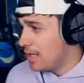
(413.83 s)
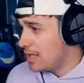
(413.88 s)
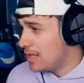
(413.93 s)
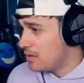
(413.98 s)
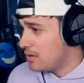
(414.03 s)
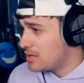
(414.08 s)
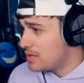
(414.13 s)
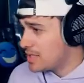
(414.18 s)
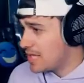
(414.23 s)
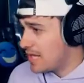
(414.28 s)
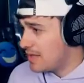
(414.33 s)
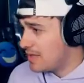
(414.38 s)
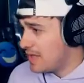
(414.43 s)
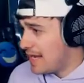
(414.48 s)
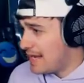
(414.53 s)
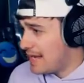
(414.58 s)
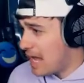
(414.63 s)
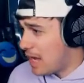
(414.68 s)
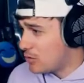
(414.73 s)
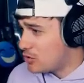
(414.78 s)
And it looks like they're
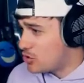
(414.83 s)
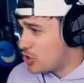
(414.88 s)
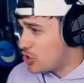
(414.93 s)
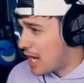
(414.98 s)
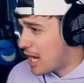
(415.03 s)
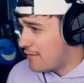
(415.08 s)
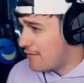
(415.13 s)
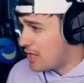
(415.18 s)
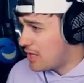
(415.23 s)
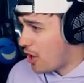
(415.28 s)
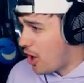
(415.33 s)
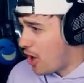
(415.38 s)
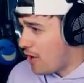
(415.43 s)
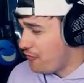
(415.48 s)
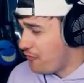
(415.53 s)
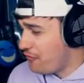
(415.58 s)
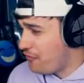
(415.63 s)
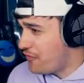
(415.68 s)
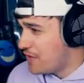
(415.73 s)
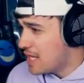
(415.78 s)
now driving
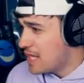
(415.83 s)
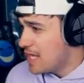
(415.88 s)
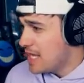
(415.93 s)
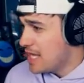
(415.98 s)
off